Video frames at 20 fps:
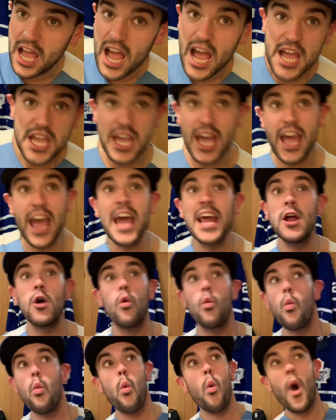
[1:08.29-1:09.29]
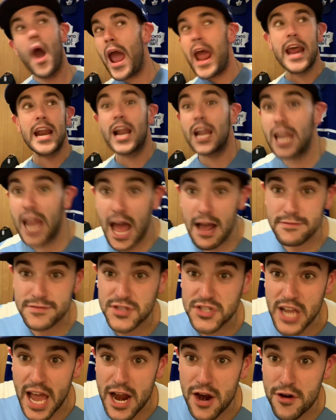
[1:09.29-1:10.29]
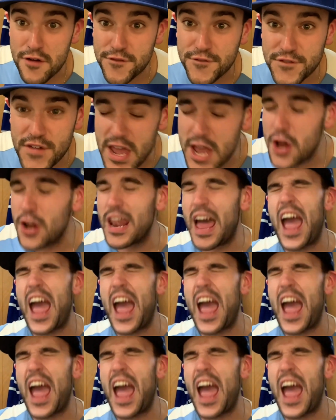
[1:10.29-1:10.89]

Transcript: you hit it way to left center field,